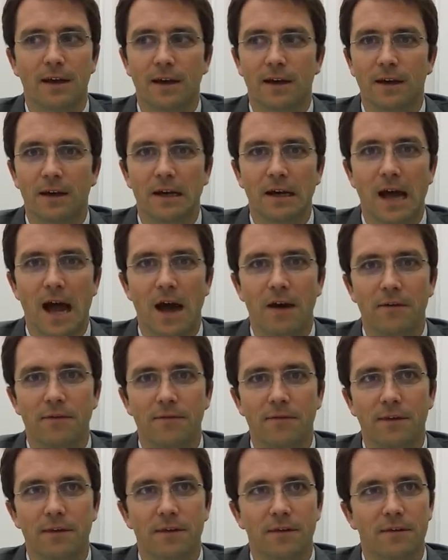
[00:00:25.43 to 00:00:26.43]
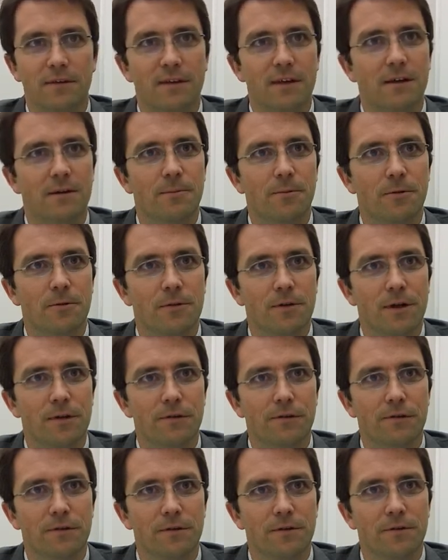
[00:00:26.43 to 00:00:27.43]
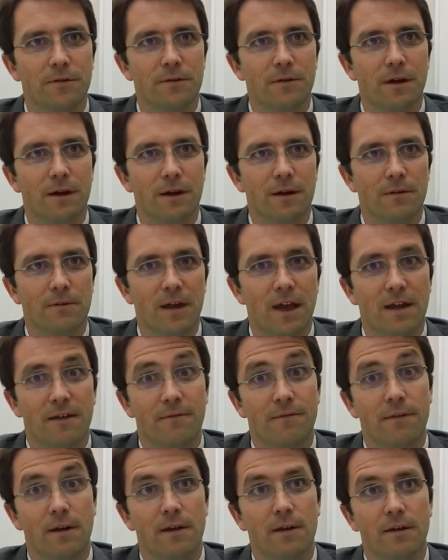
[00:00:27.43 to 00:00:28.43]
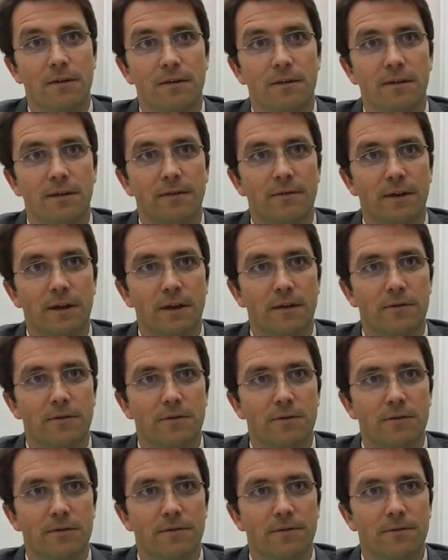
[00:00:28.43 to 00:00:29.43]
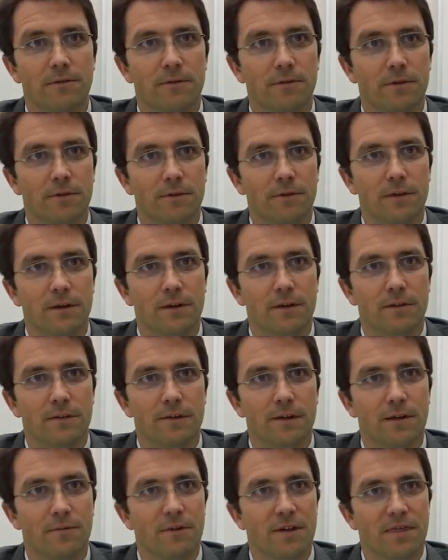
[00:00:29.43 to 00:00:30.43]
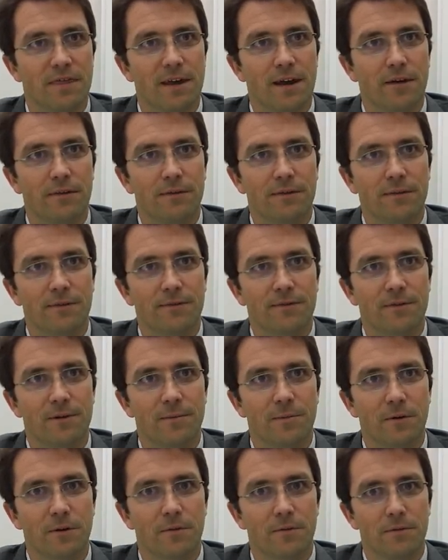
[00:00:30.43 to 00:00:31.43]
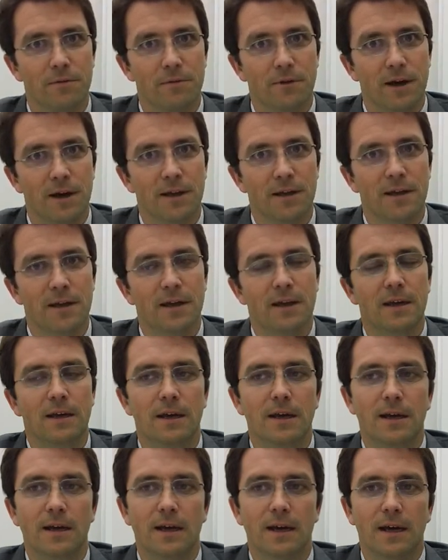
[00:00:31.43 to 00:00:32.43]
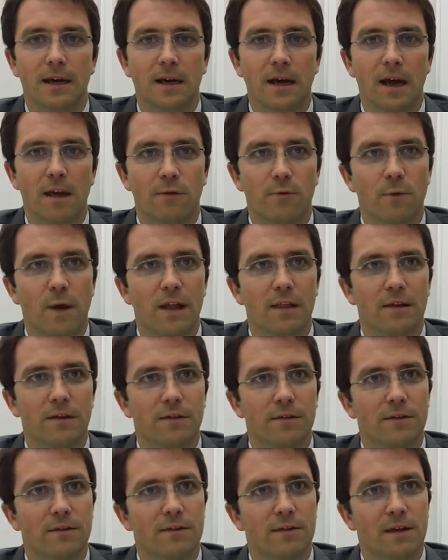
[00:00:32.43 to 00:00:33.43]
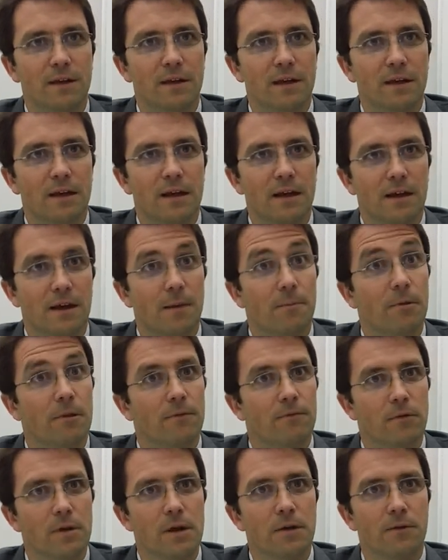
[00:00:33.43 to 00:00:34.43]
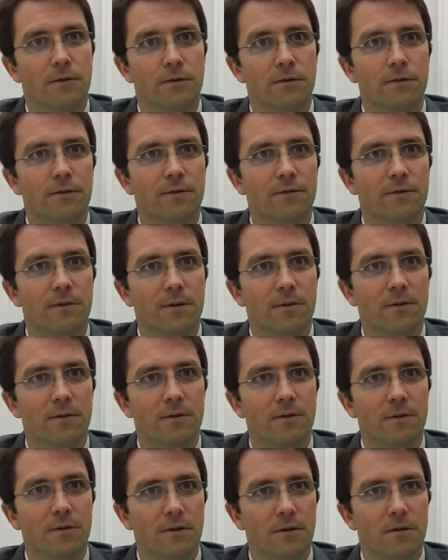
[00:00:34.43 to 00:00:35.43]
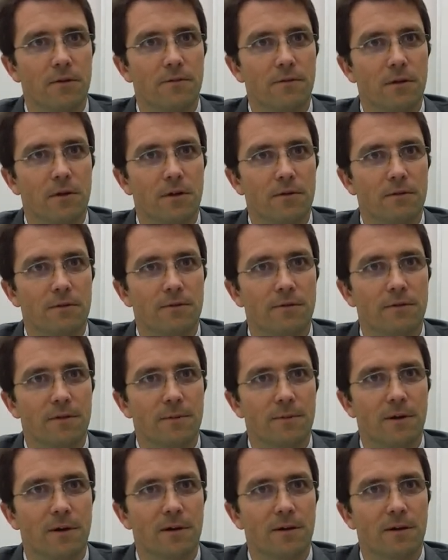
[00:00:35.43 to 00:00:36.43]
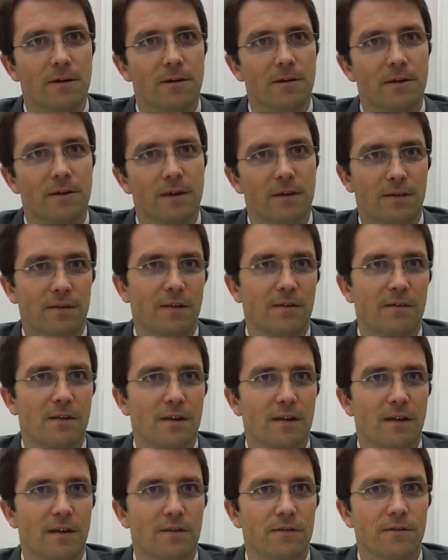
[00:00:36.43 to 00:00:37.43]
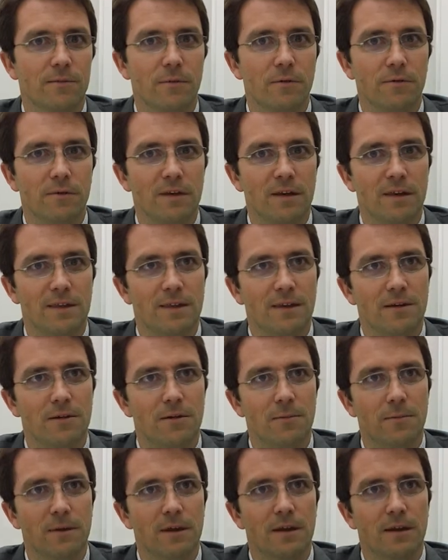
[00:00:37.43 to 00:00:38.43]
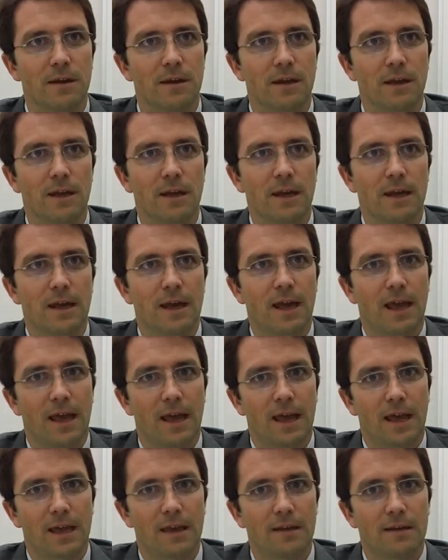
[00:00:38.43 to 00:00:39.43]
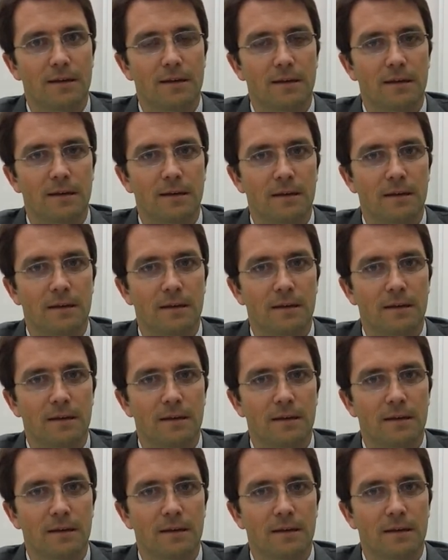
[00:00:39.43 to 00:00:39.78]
Out of the Singapore Air Show, we had a very significant order for the CRJ-1000 from Garuda, as well as a couple of reorders for the Q400 from our existing customers, Ethiopian and